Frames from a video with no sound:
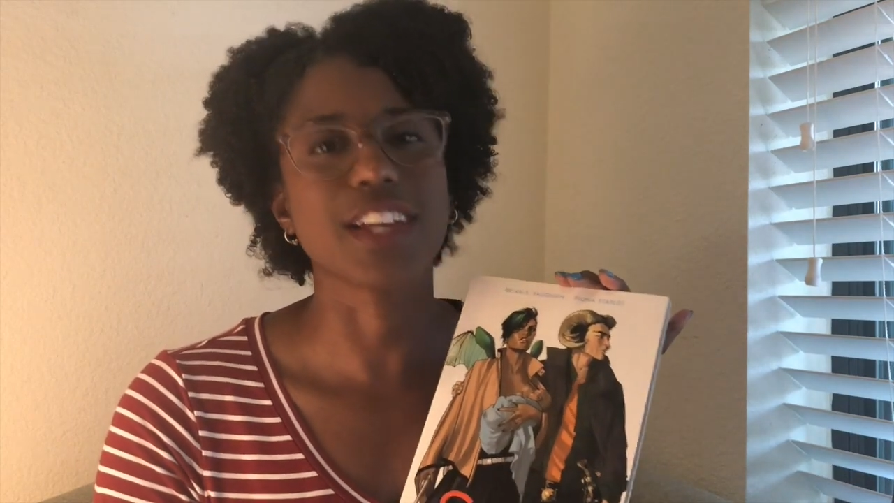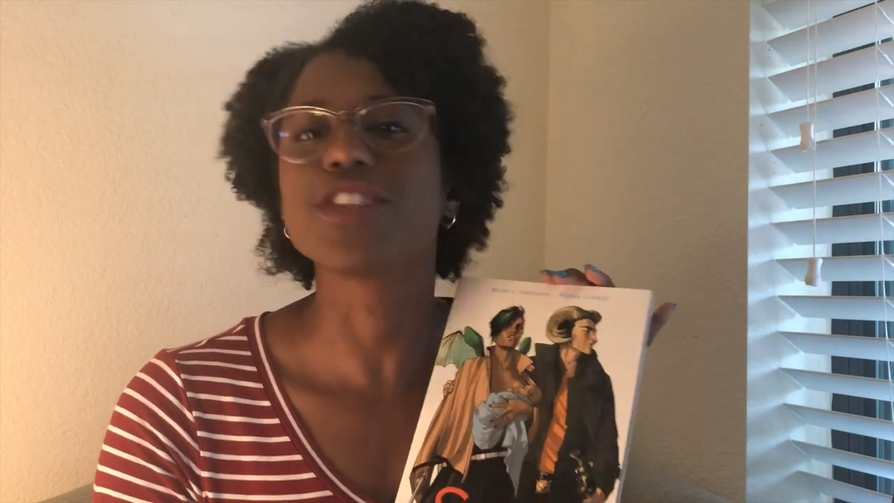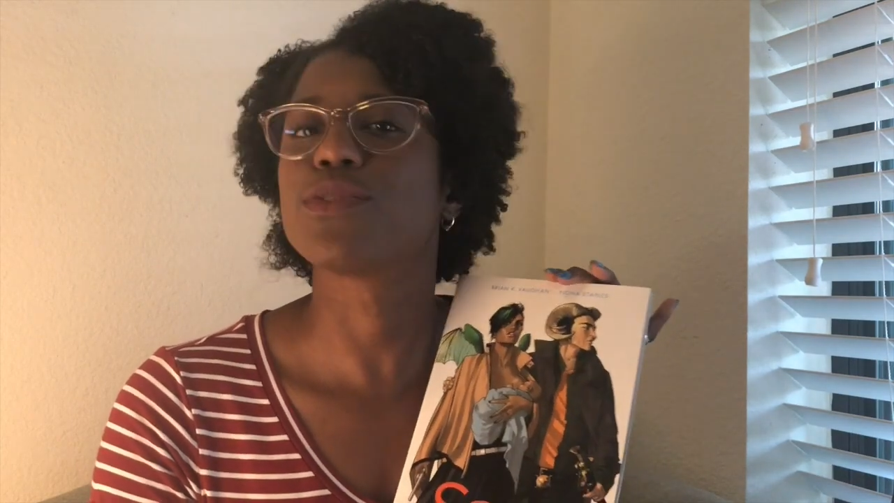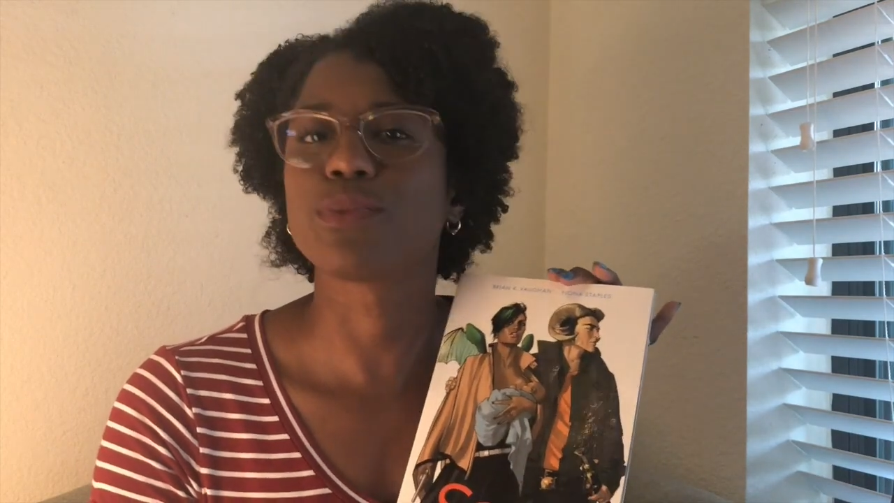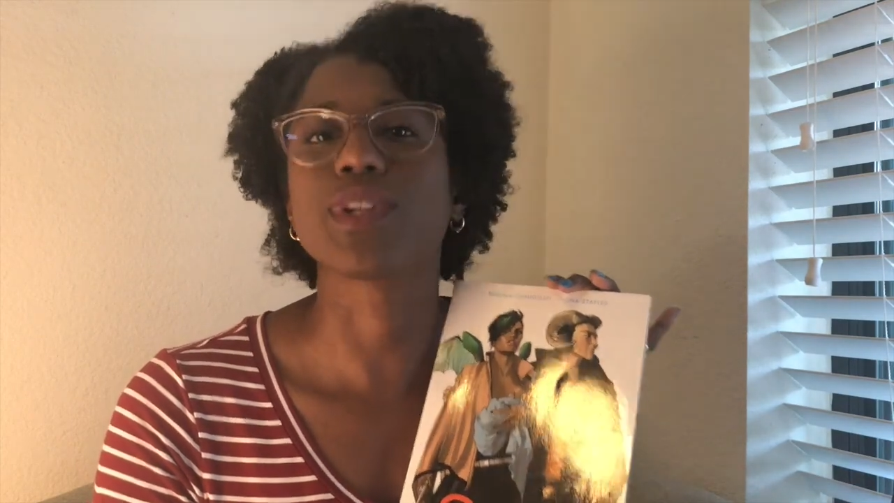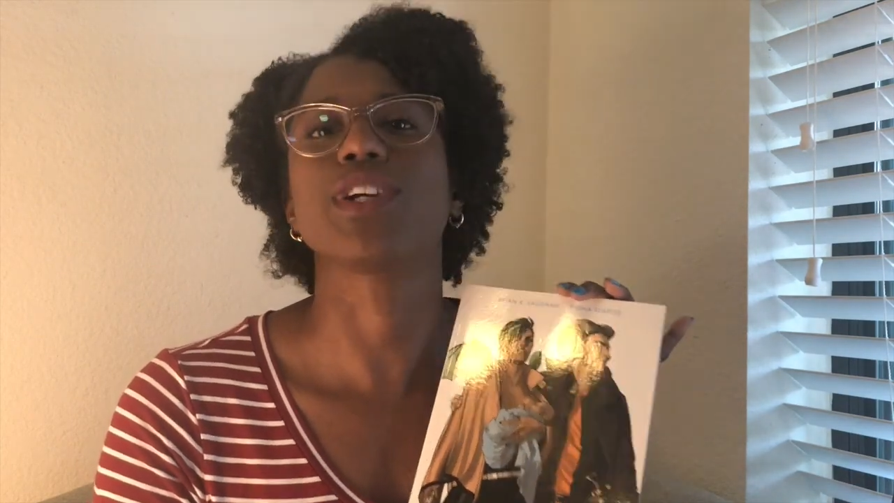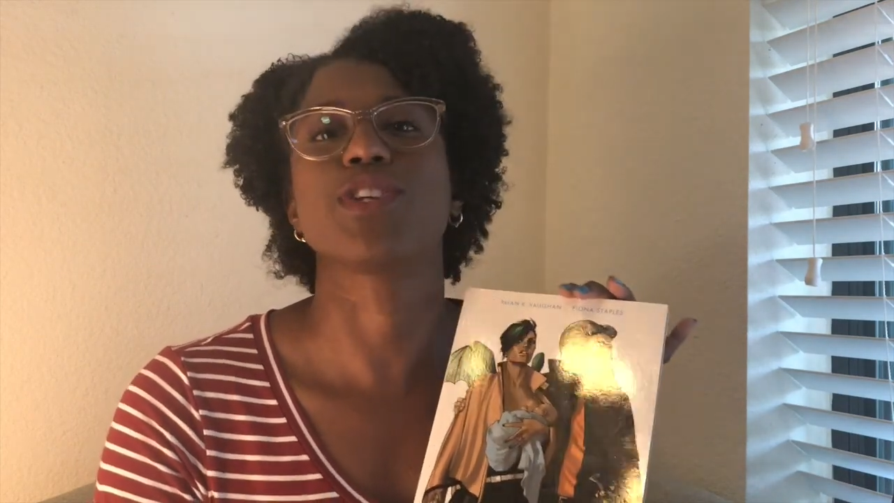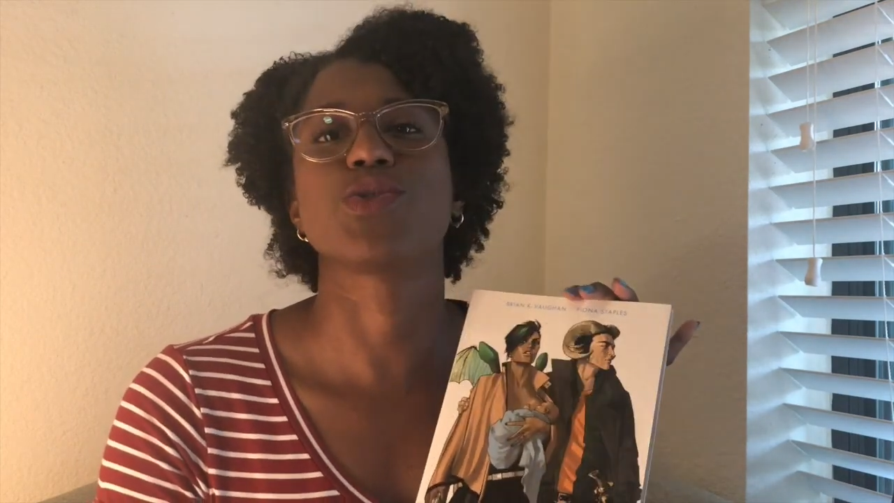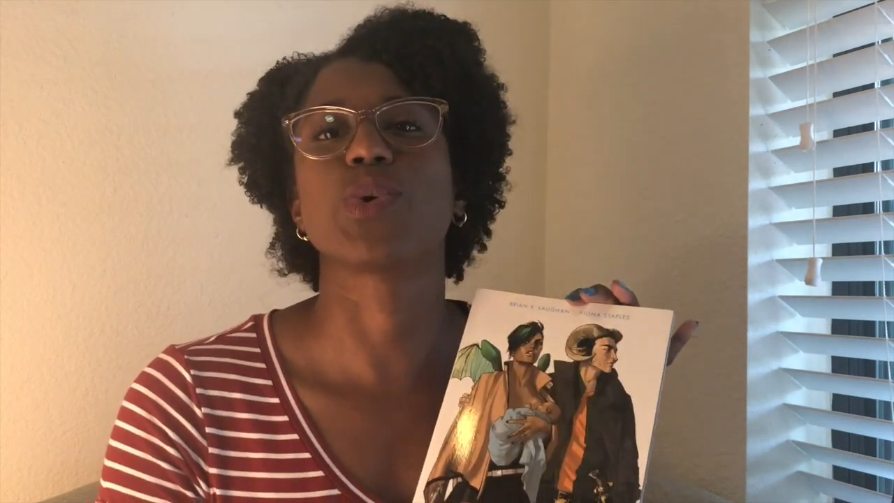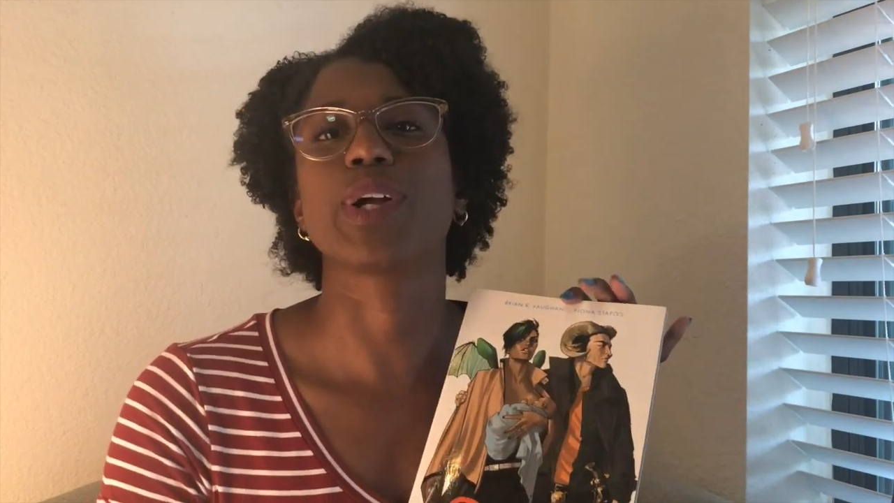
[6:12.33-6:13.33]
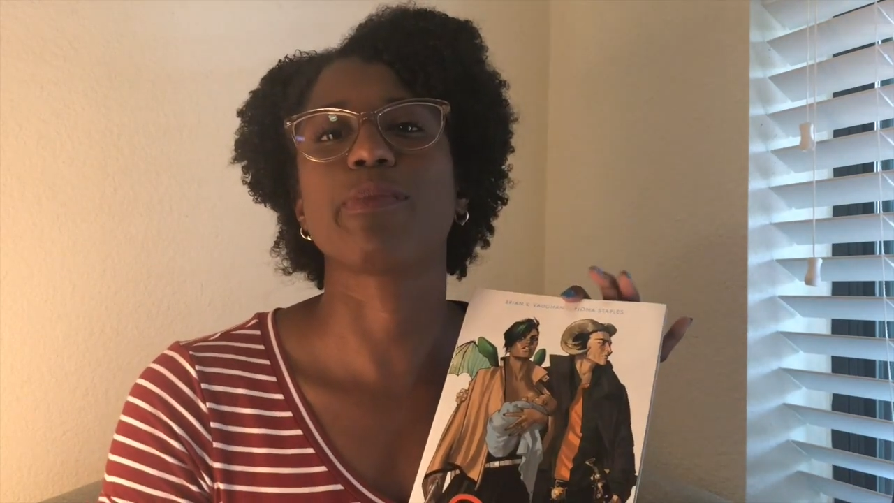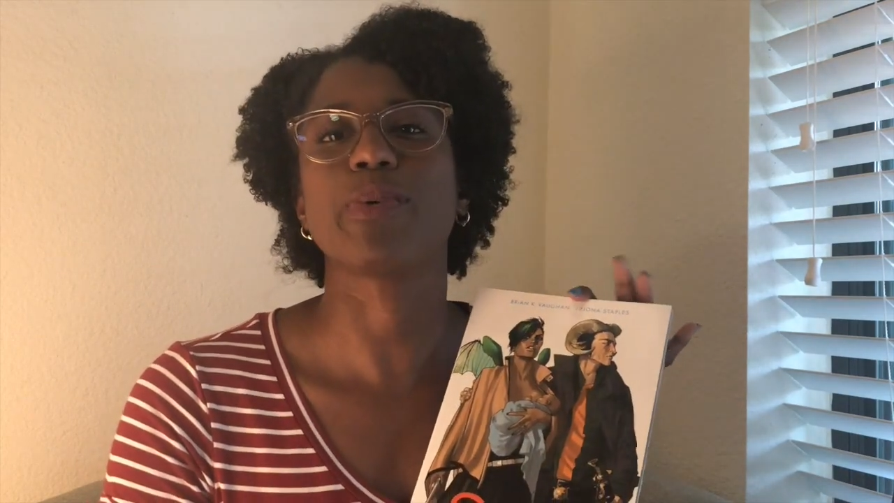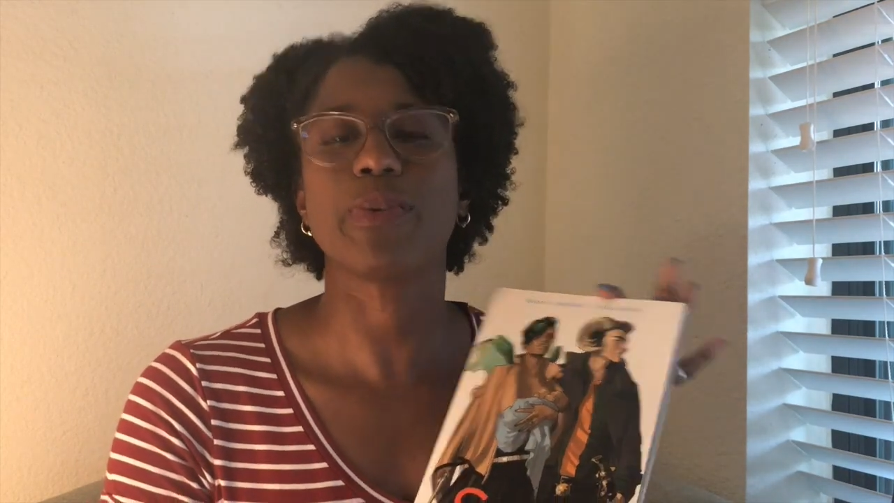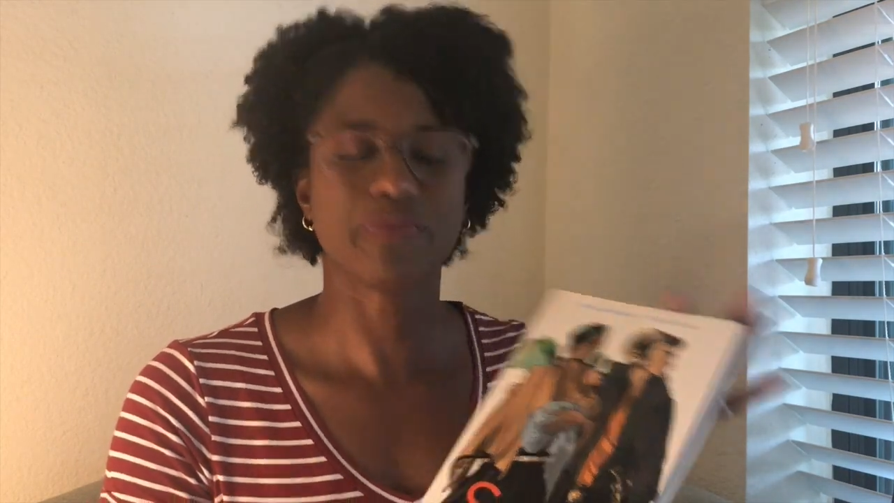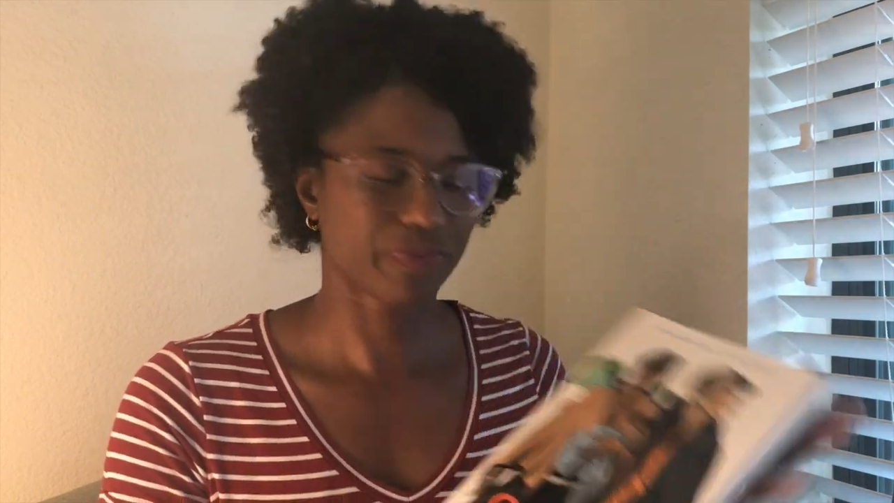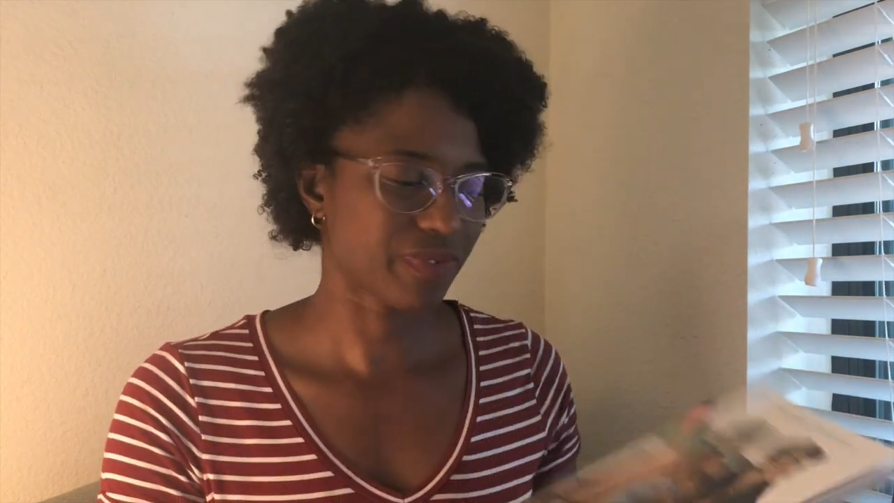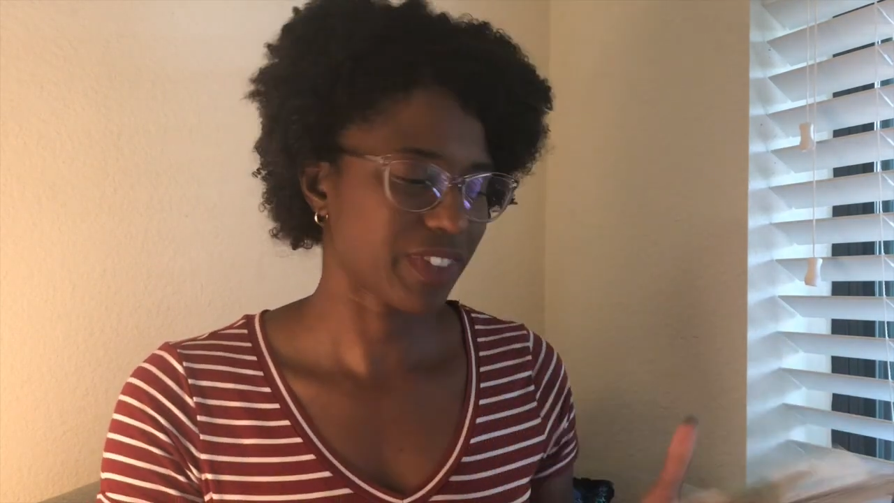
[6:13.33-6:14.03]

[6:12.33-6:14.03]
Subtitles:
it's really enjoyable.